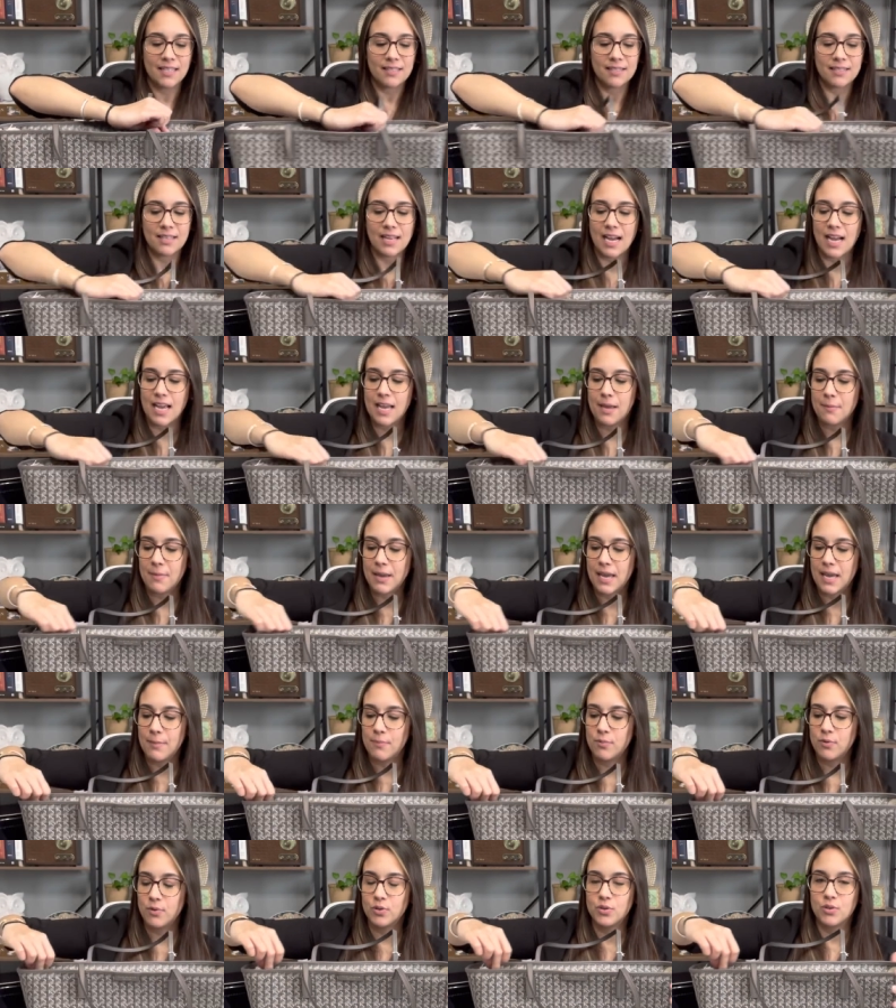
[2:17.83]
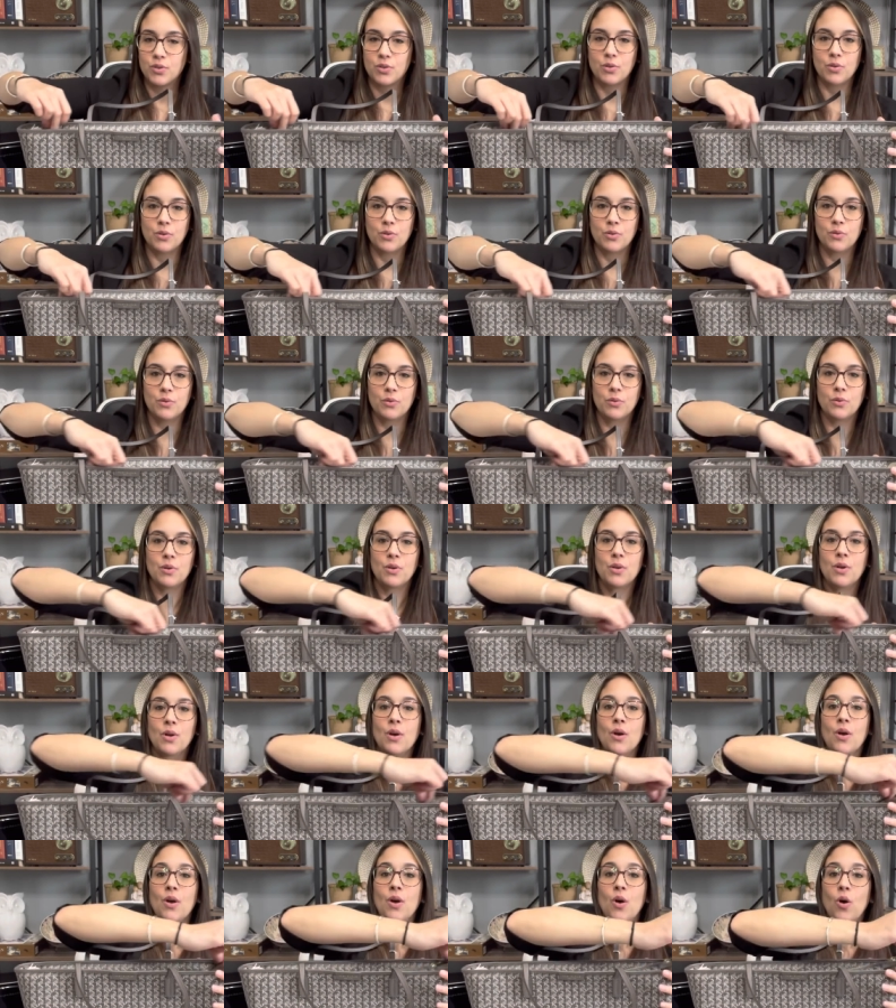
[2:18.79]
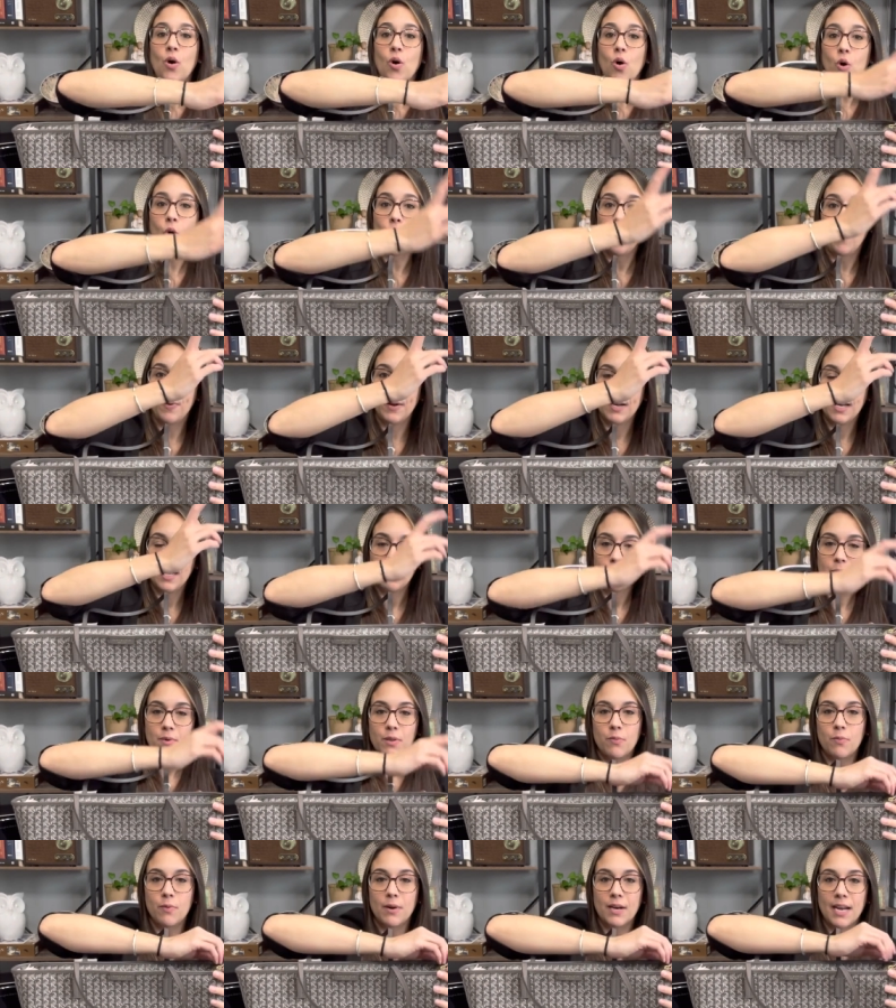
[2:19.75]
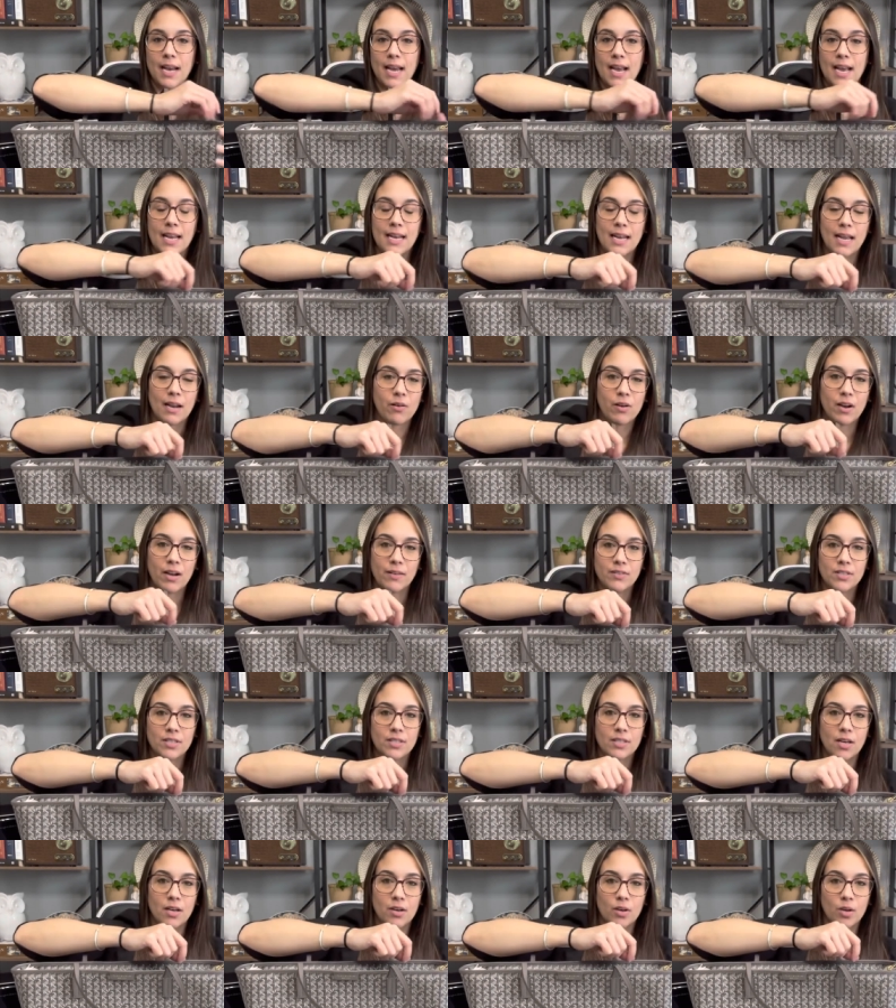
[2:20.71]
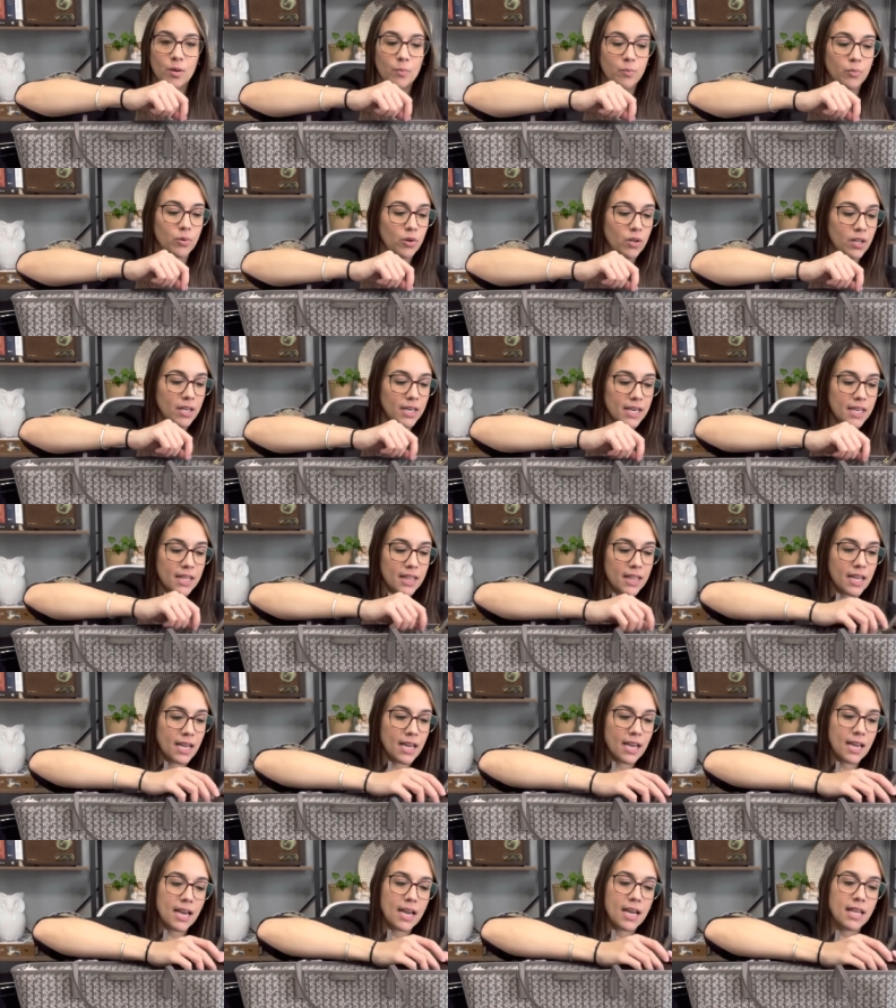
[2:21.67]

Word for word: I am able to open it with one hand. I don't have to tug or pull anything.